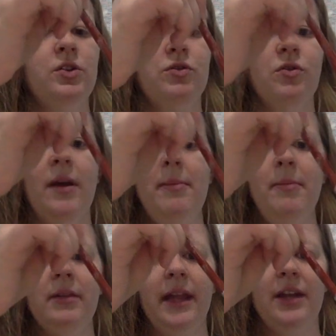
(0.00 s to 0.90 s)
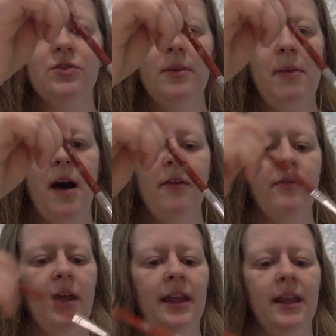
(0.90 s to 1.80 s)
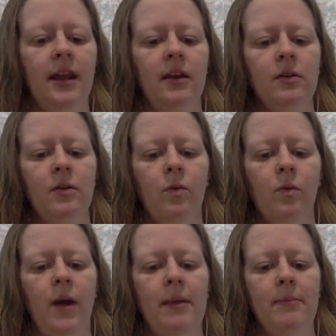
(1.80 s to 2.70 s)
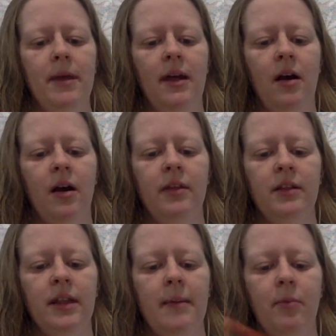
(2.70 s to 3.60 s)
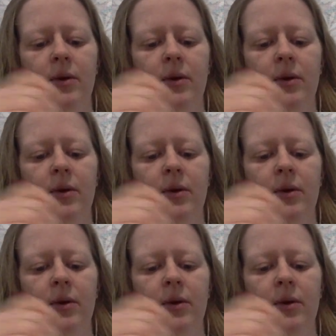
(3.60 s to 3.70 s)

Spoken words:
drip, let it drip off, and then wipe it on the lip.